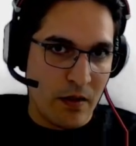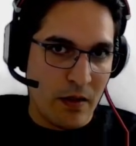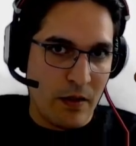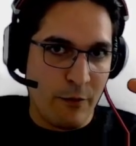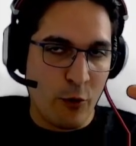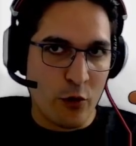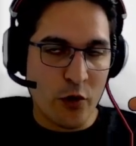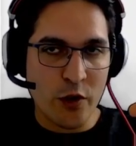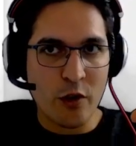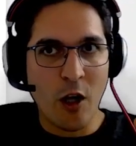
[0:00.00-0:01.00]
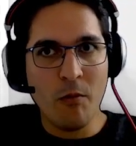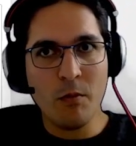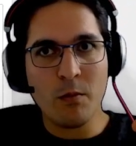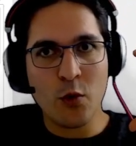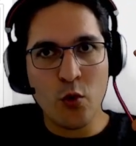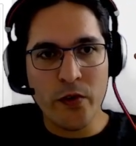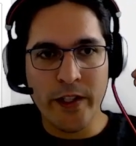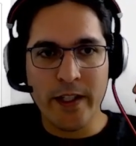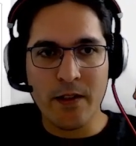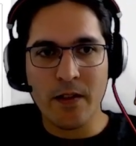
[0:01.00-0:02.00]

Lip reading: for some use cases